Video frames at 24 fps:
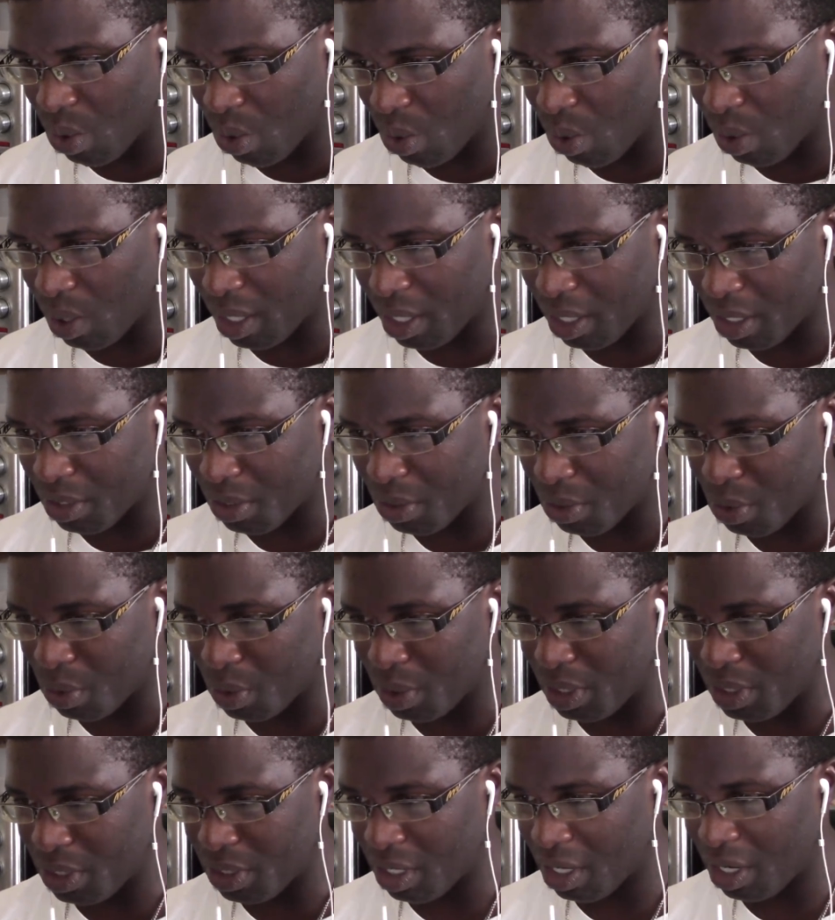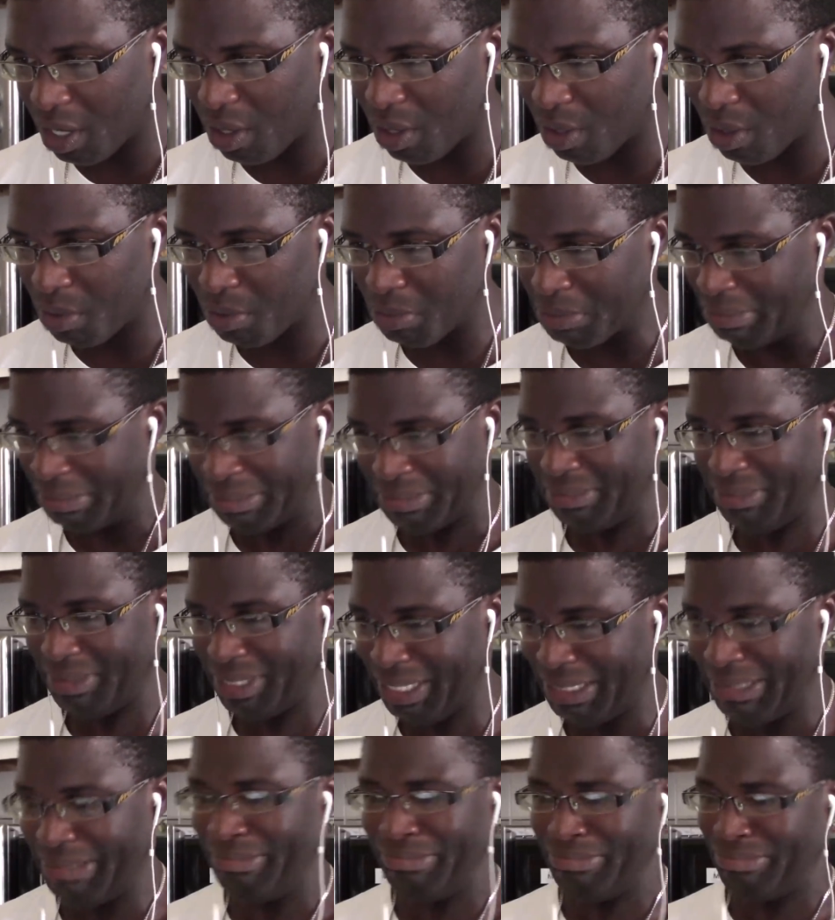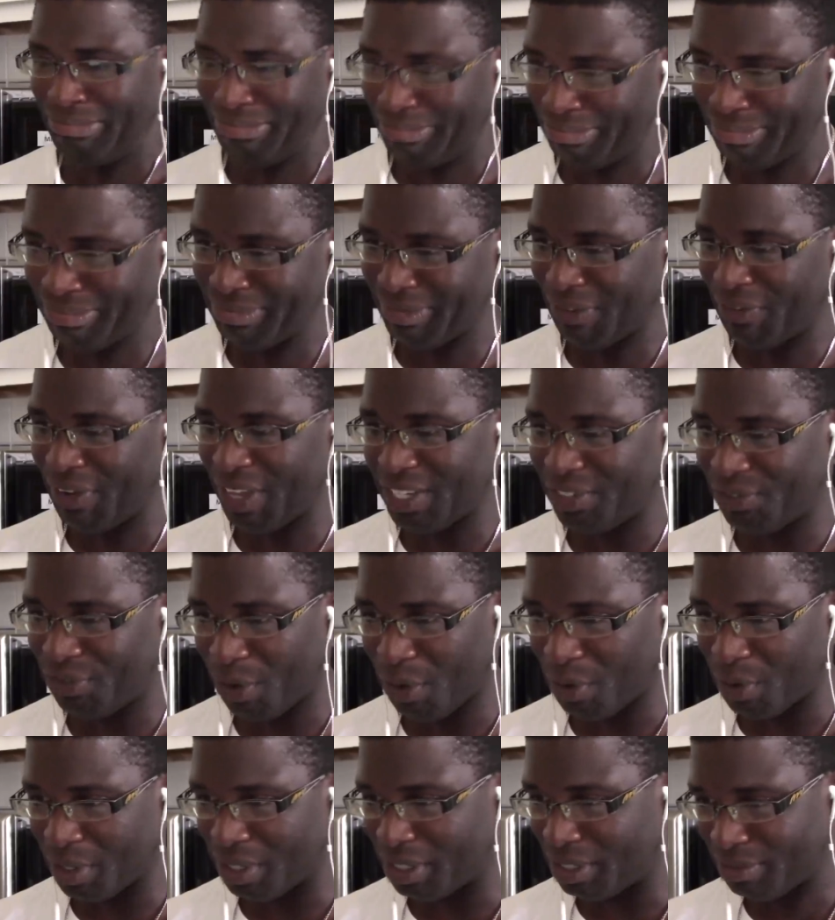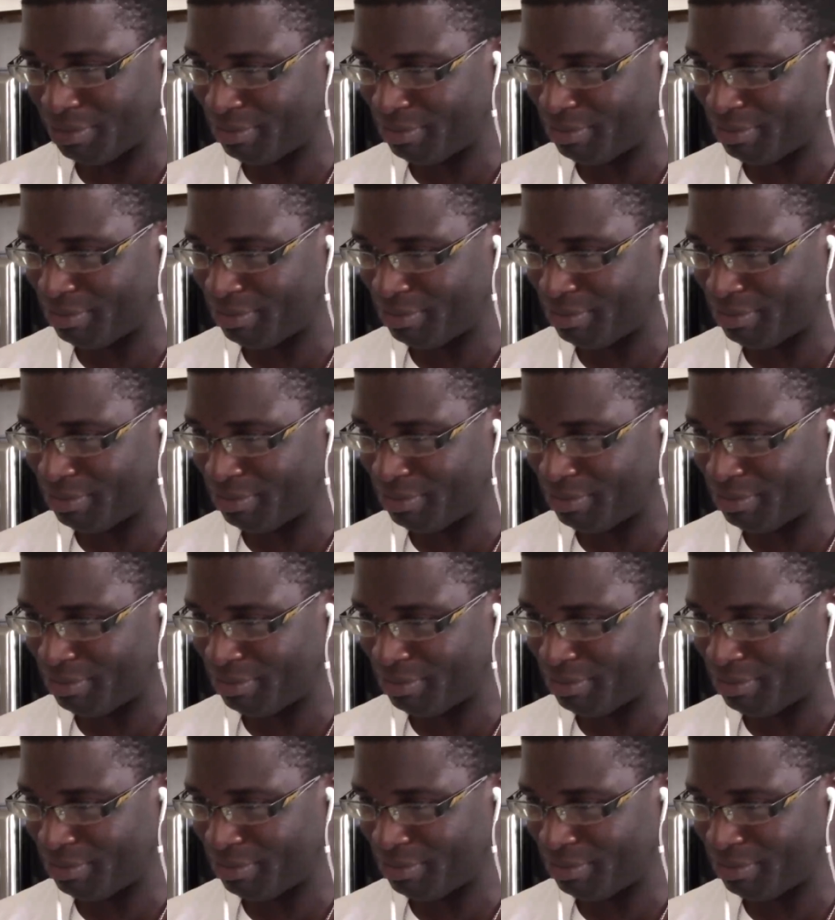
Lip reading: Okay so he's gonna fast forward